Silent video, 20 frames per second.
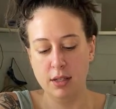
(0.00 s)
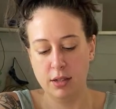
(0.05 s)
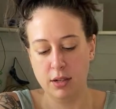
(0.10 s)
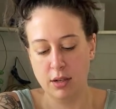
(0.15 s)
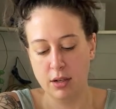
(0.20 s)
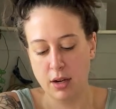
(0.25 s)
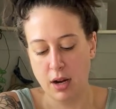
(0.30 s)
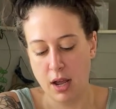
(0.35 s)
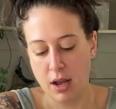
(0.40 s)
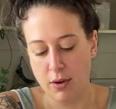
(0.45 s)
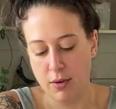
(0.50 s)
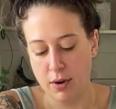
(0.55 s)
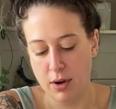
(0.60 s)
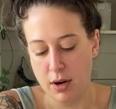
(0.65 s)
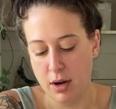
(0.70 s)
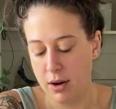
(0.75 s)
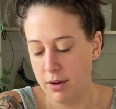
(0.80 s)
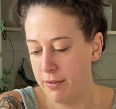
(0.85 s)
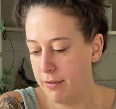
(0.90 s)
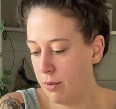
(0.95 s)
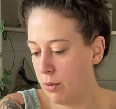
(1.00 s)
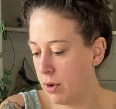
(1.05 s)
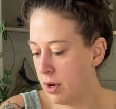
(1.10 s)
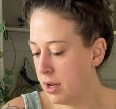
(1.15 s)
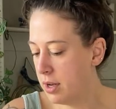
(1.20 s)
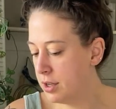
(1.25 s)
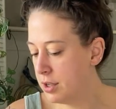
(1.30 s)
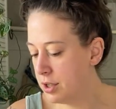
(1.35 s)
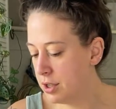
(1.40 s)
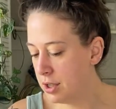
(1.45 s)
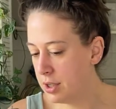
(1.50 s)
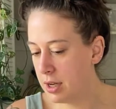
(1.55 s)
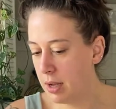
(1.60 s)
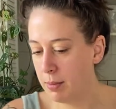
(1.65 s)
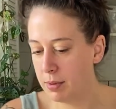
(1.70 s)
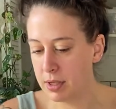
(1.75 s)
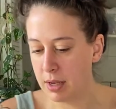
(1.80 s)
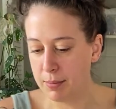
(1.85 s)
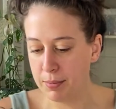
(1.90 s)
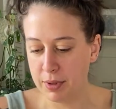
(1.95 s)
are our 4-inch
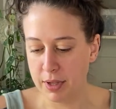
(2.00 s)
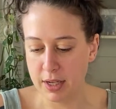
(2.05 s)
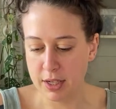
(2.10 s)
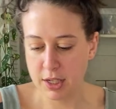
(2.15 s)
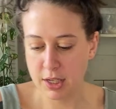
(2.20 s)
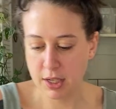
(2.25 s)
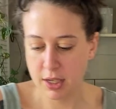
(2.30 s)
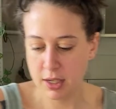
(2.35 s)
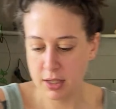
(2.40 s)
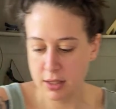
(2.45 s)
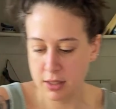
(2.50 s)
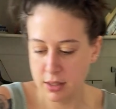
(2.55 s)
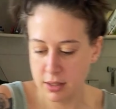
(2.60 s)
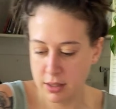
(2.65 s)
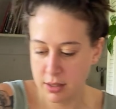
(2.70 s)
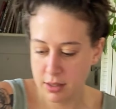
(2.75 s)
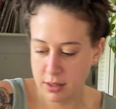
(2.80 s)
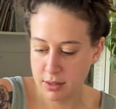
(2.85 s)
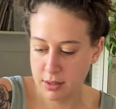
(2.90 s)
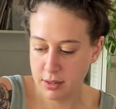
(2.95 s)
tabletop planters.